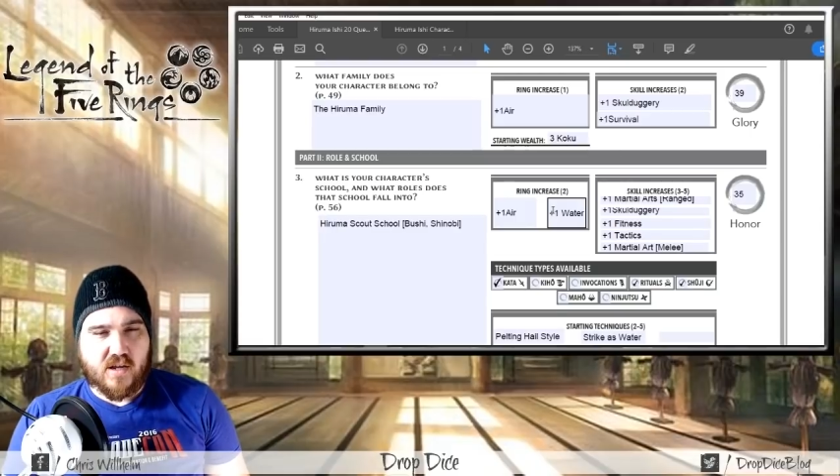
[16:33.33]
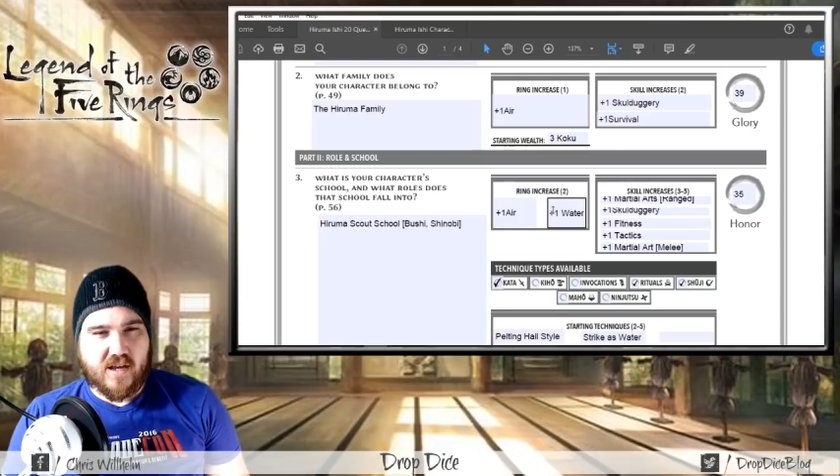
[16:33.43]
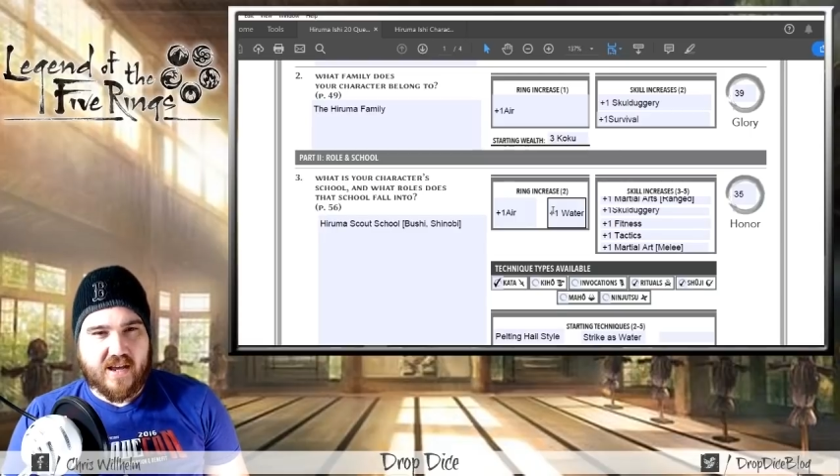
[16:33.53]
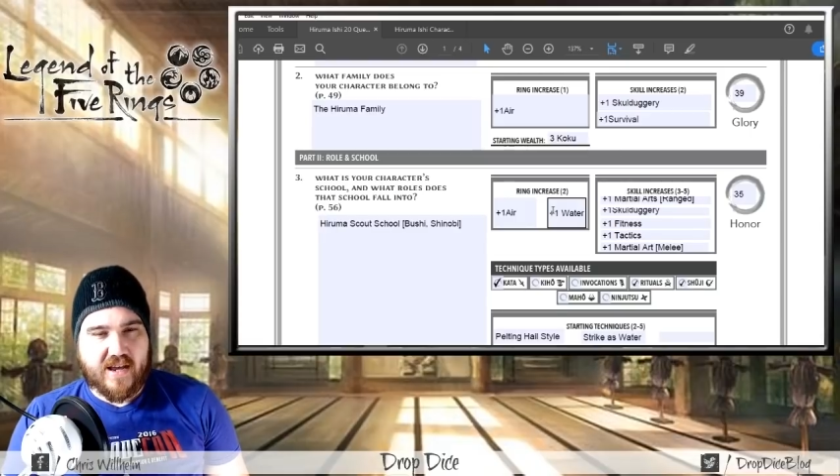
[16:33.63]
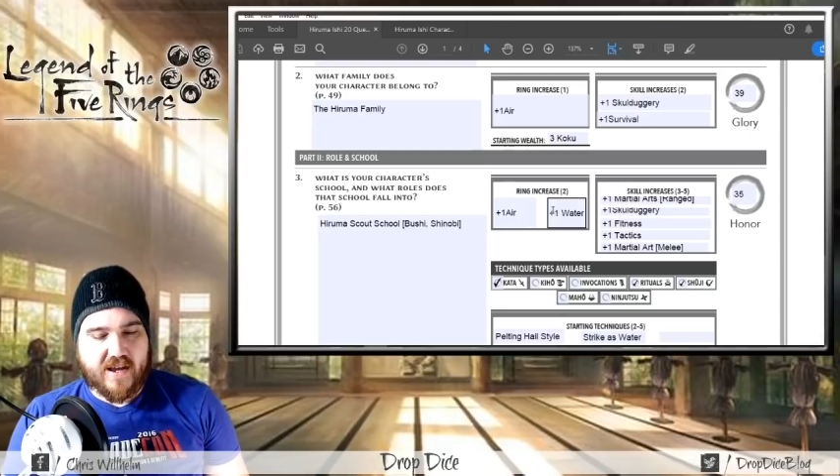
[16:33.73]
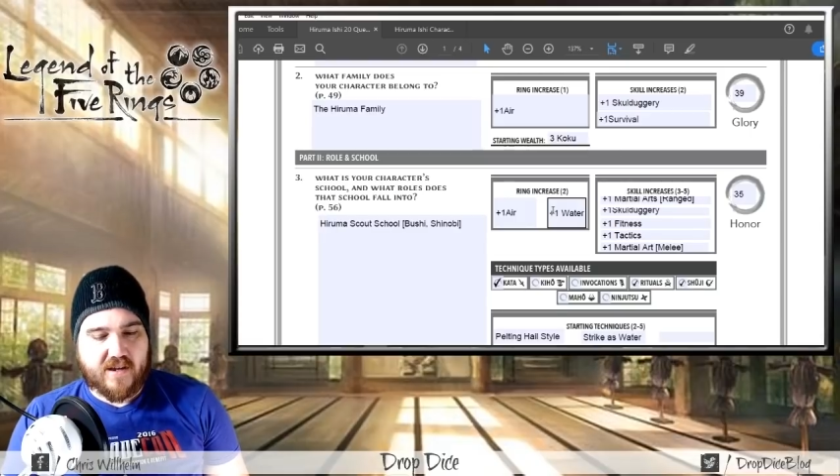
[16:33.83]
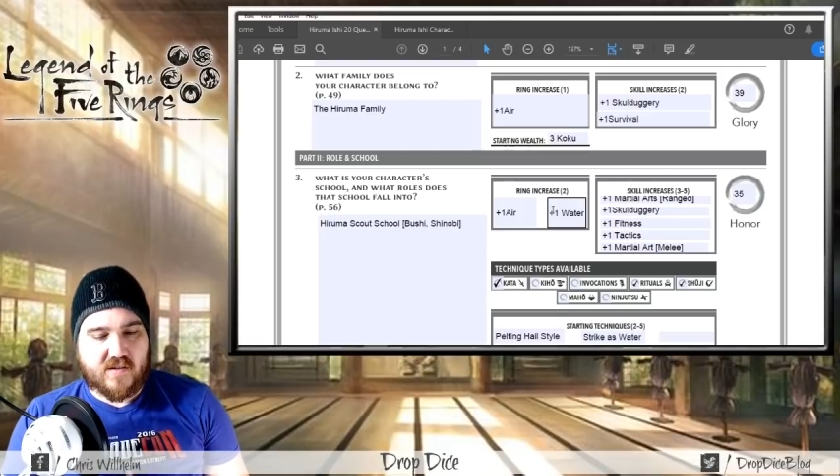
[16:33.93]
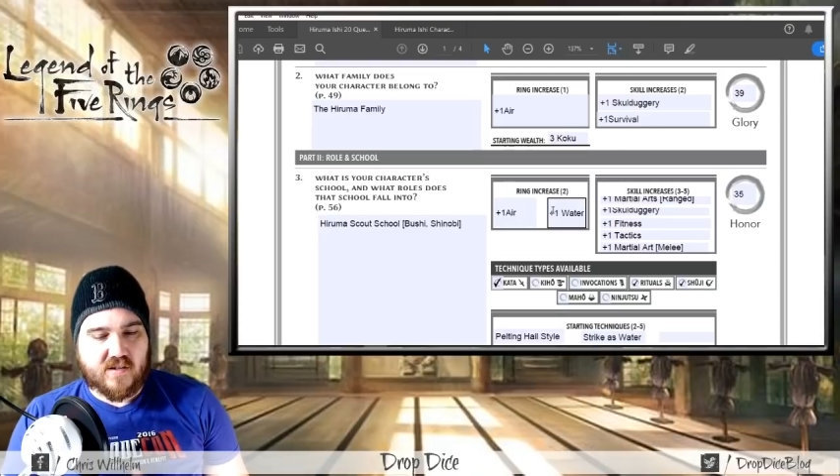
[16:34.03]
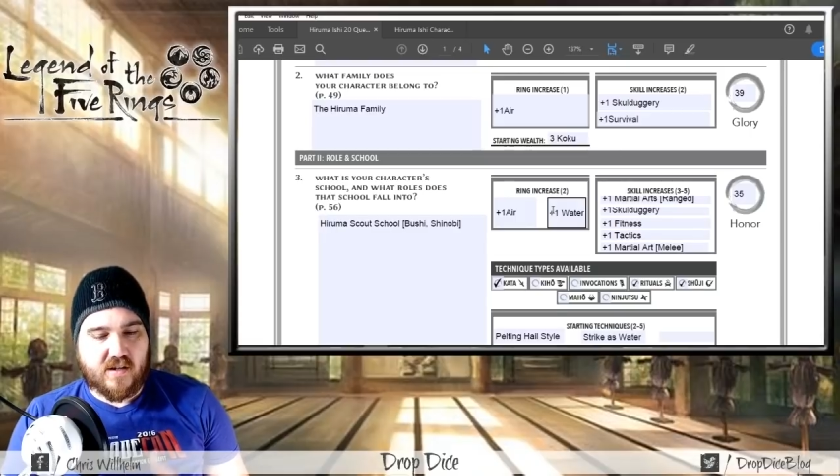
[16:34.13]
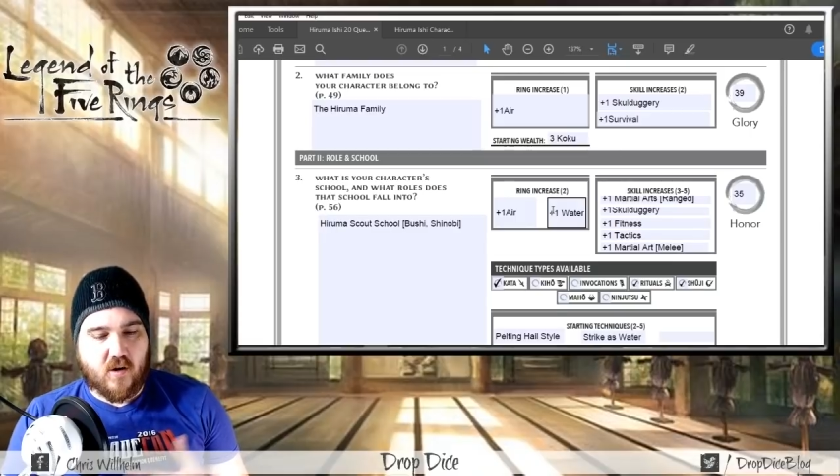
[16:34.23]

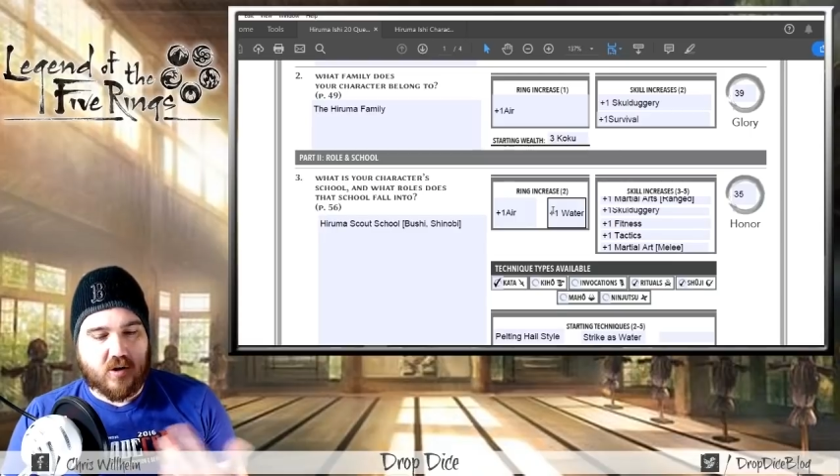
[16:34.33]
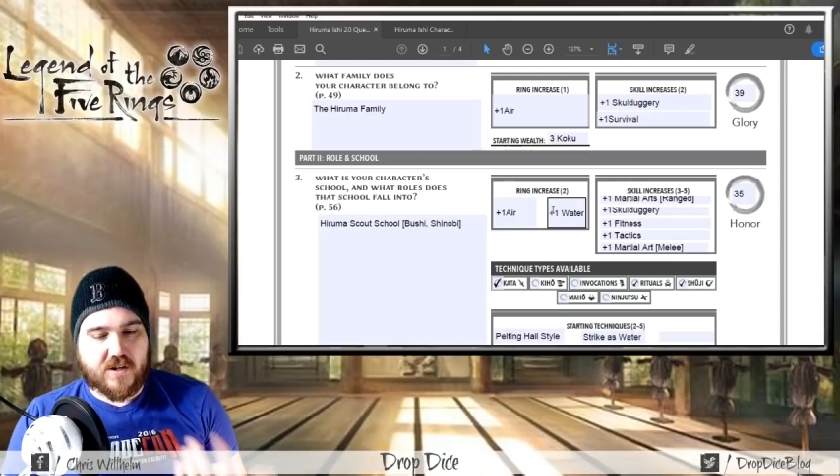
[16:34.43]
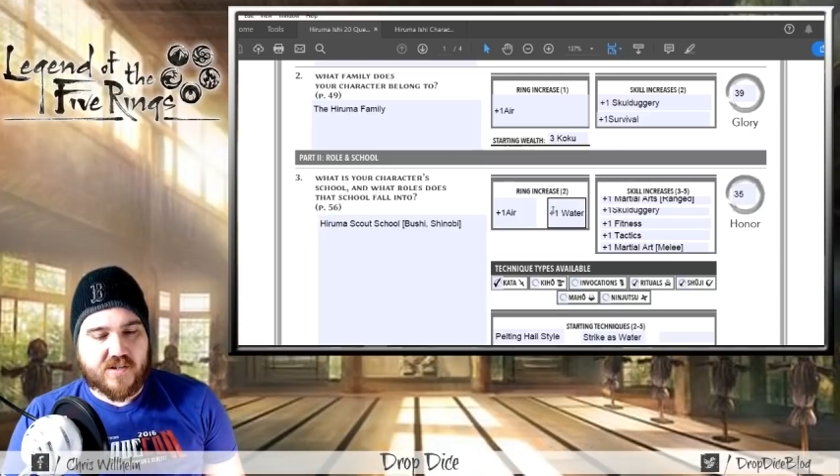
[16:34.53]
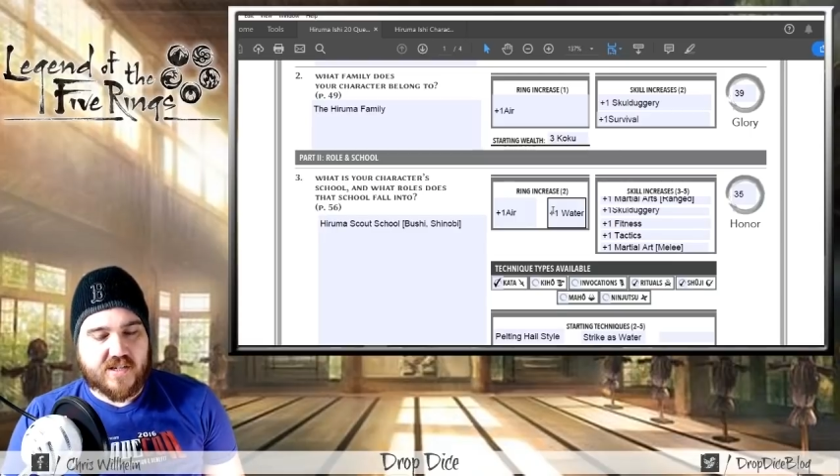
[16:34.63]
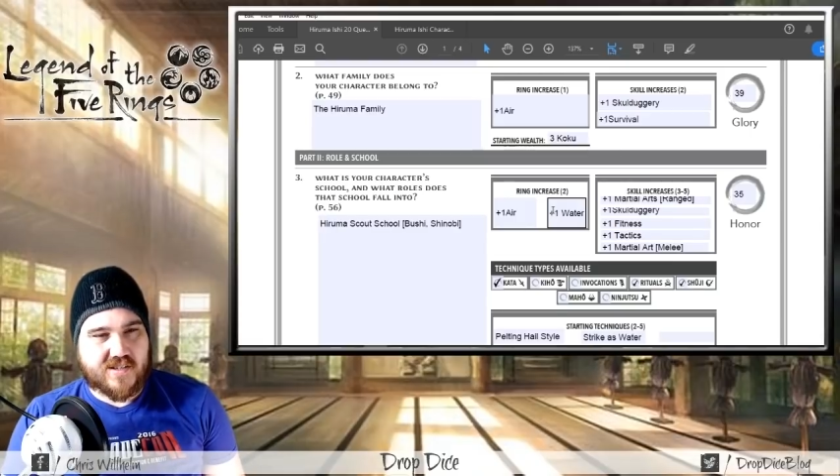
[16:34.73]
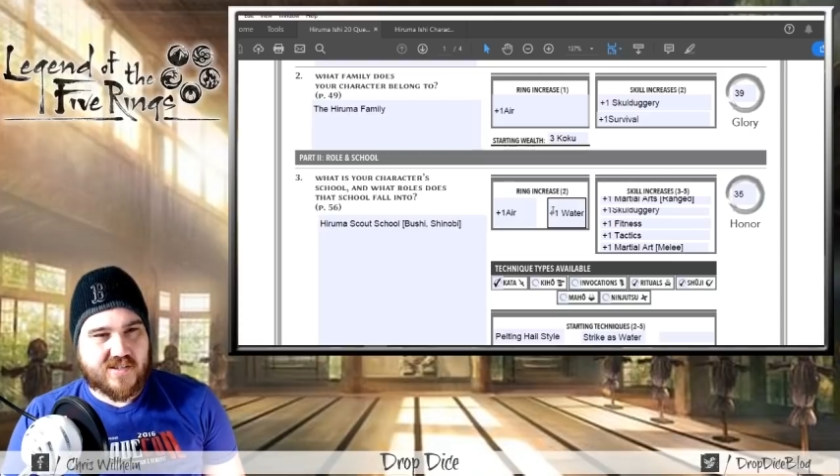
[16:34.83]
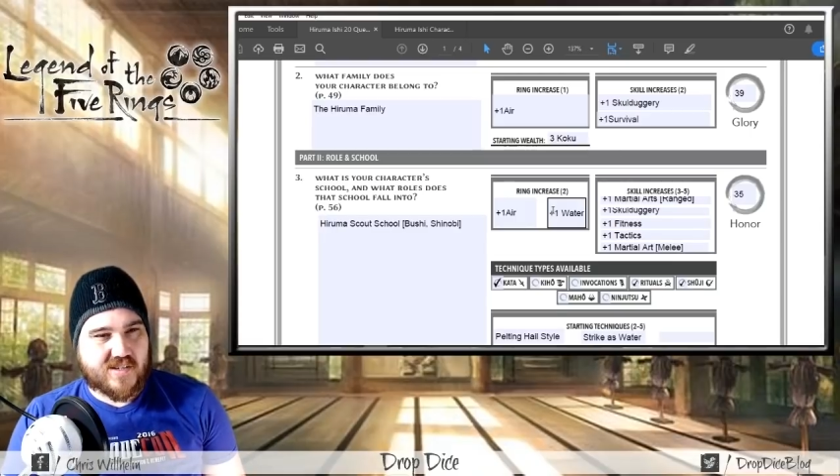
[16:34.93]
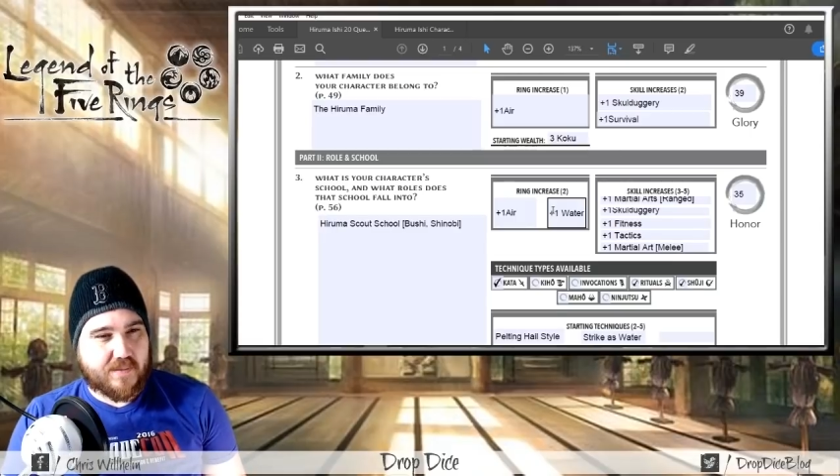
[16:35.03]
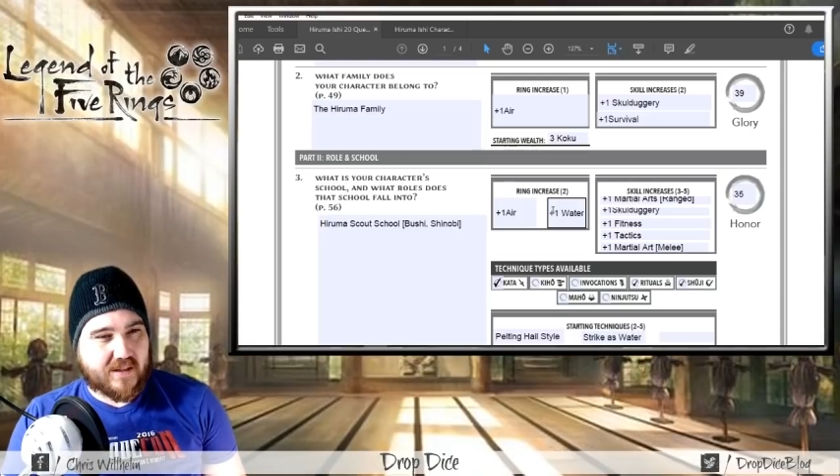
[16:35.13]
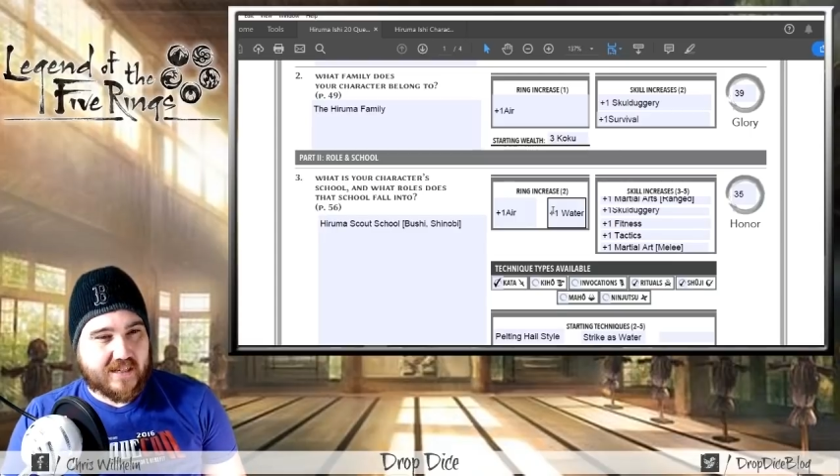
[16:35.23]
And artisans
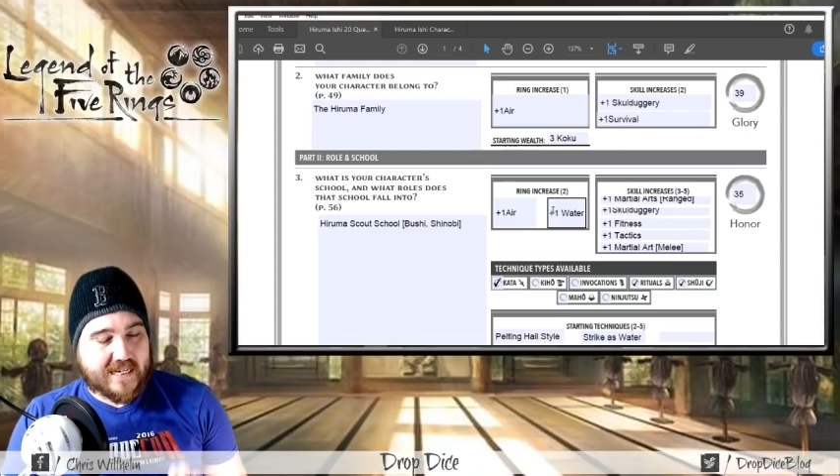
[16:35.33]
typically